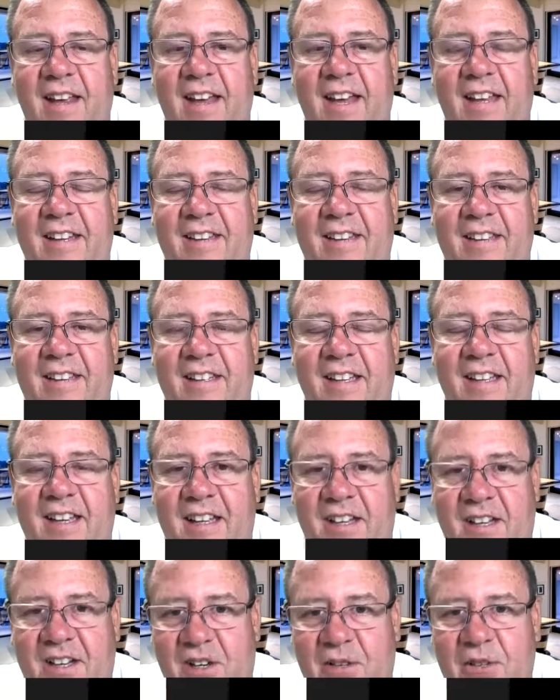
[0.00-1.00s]
And
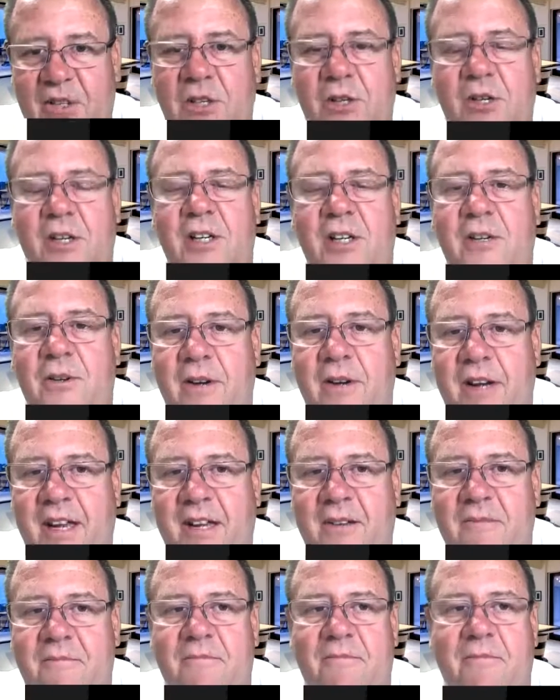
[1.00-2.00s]
you could
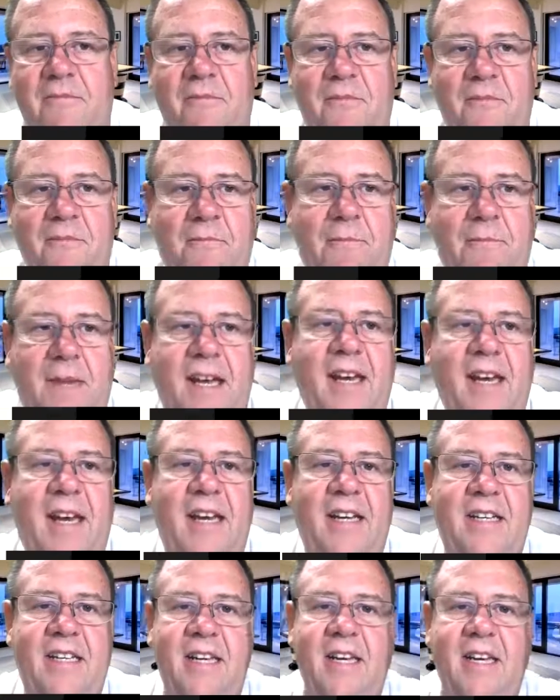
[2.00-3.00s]
create big
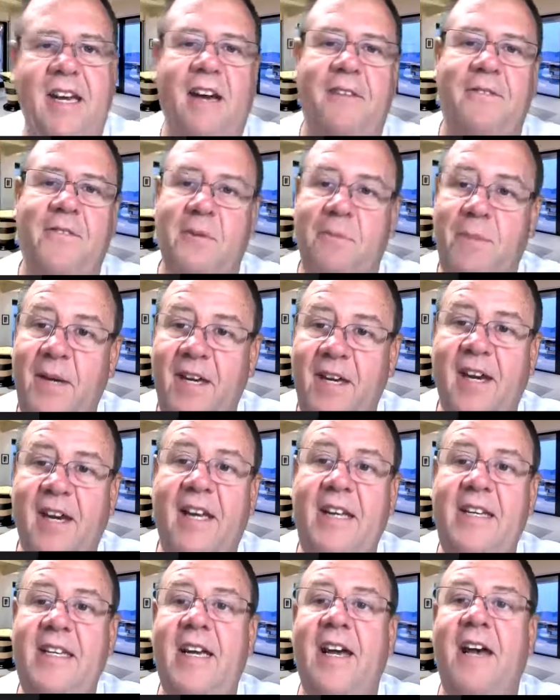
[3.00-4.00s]
idea after big
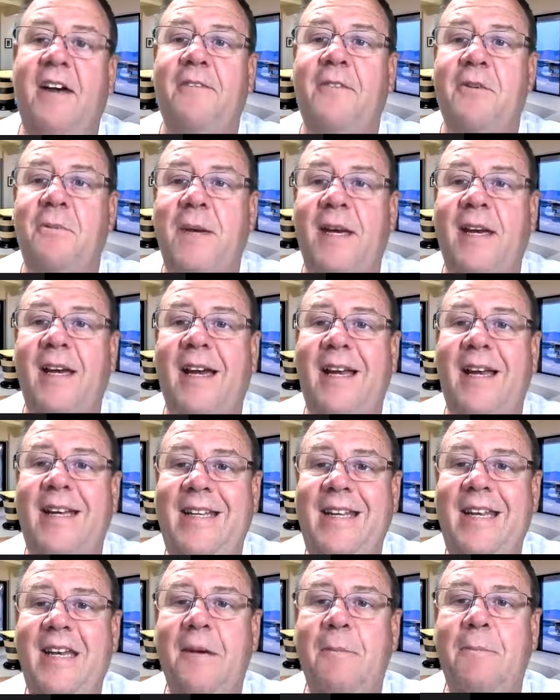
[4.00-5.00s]
idea after big
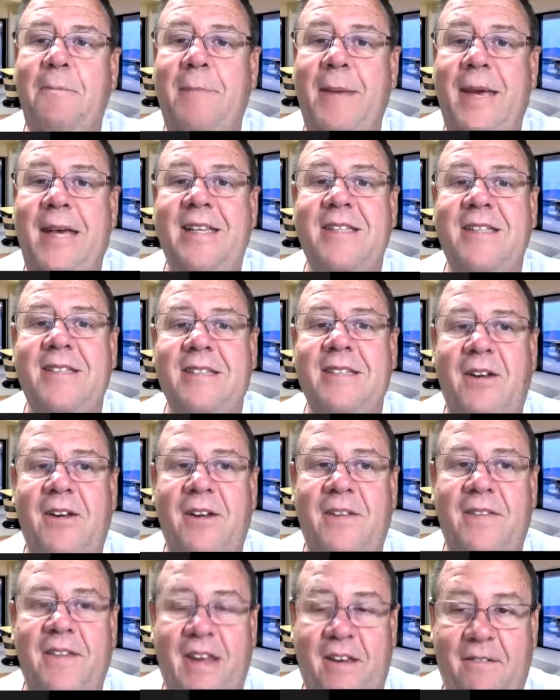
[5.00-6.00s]
idea based
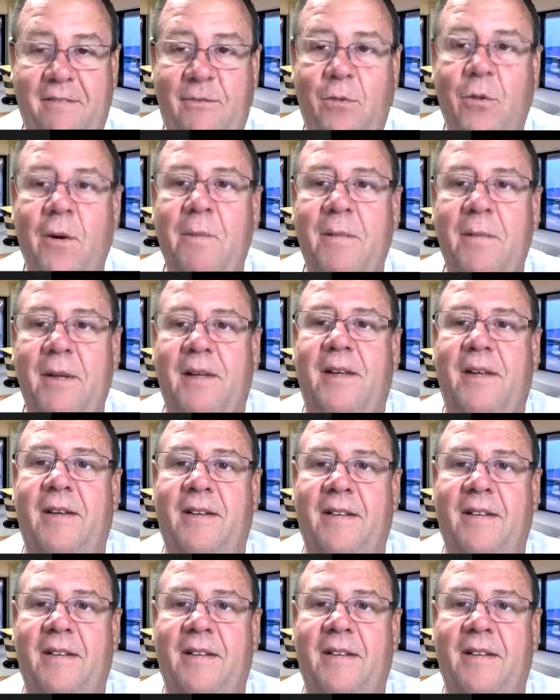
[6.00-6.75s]
on that formula.